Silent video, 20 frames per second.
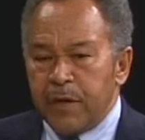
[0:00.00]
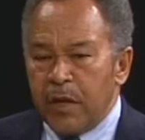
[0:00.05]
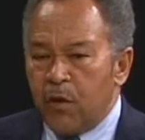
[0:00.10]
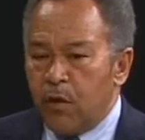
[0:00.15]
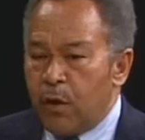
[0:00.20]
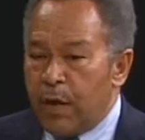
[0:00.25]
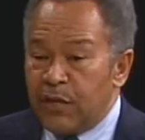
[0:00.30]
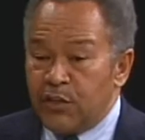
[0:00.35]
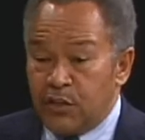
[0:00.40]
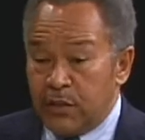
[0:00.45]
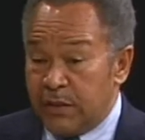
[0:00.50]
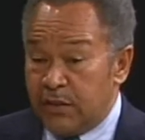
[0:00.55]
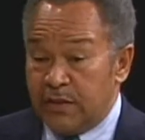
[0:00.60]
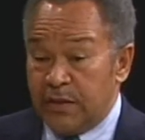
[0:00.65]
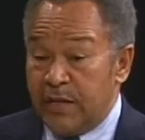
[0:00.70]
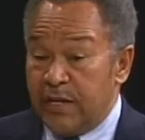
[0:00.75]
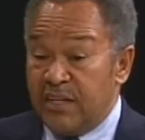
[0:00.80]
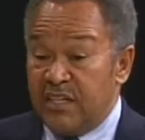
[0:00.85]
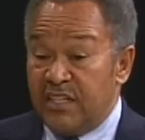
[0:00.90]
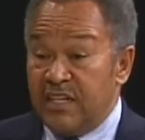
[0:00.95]
or I should
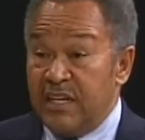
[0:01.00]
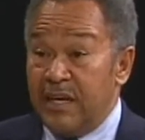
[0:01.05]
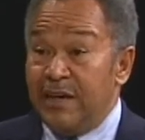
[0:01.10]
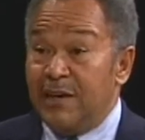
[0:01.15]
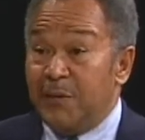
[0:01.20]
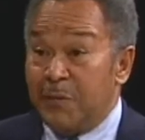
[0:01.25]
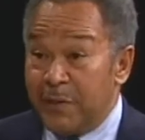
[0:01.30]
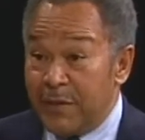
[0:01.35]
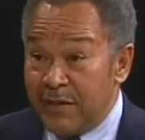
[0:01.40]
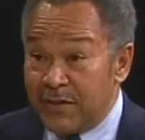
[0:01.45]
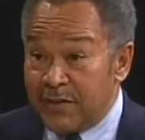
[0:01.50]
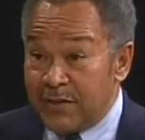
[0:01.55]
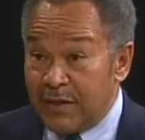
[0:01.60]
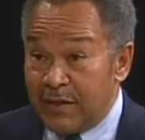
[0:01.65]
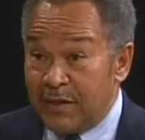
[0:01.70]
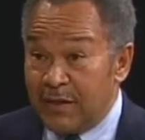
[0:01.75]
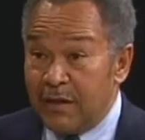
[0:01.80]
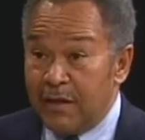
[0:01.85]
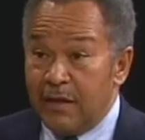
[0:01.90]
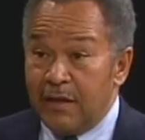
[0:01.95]
say
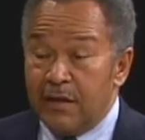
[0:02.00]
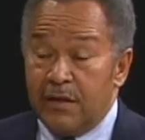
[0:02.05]
decreasing,